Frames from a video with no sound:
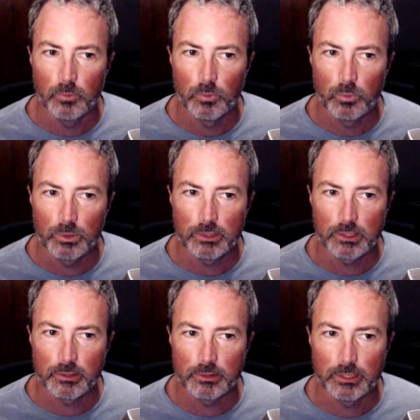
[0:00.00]
what the
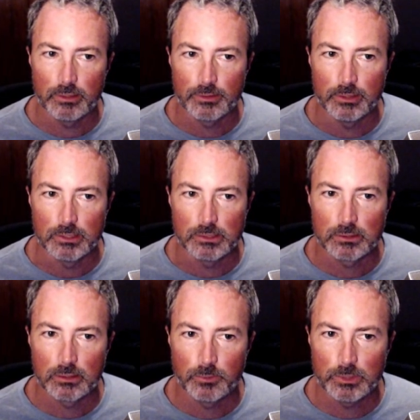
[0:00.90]
current health is.
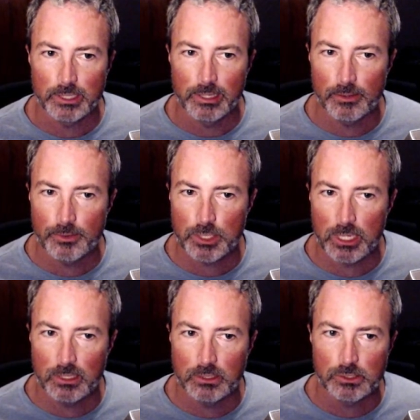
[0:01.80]
We say health
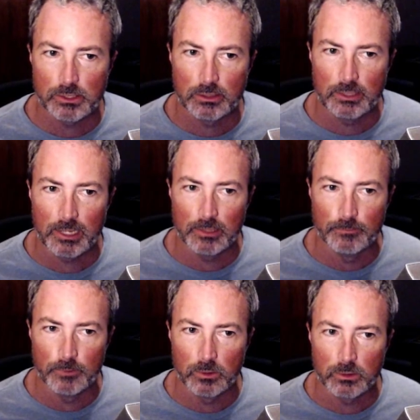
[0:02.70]
changed dot
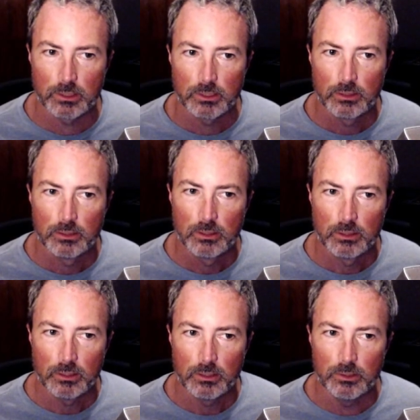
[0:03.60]
invoke
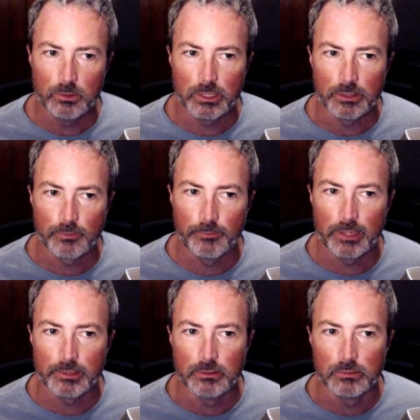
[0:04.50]
new health
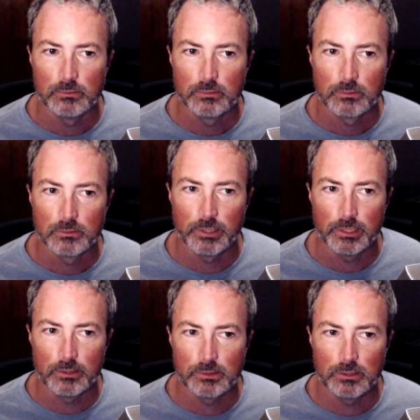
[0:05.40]
value. Right?
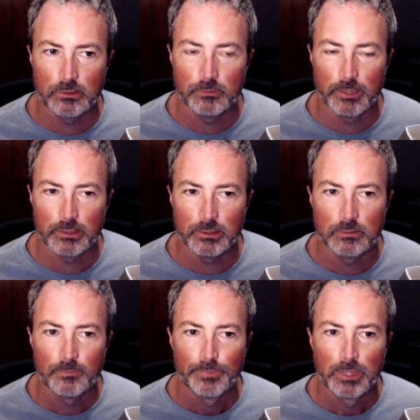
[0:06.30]
Here's the new value.
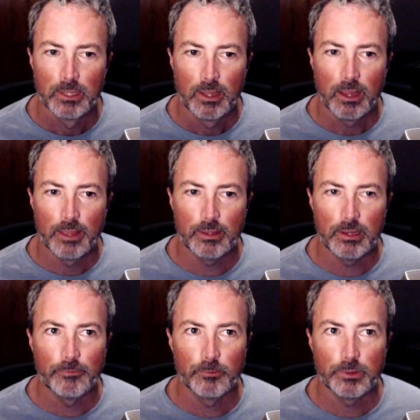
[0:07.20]
And then
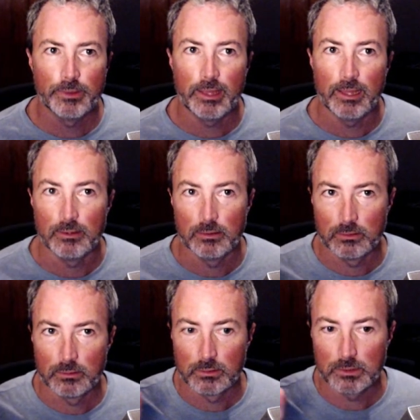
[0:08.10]
everyone that
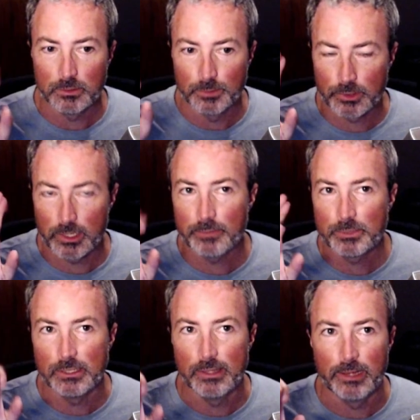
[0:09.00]
subscribes
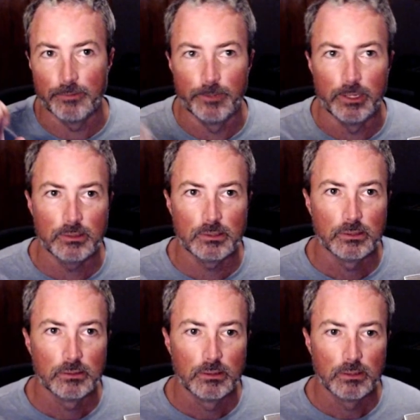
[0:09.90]
to that event,
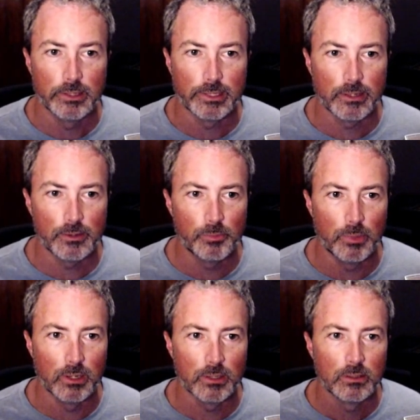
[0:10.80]
like health
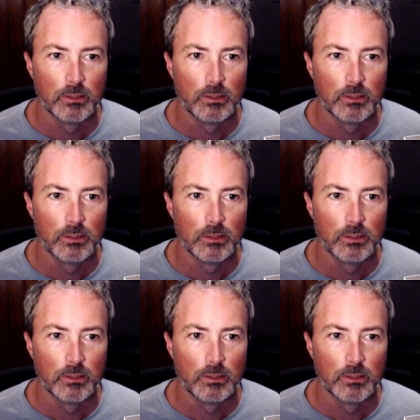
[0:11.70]
bar,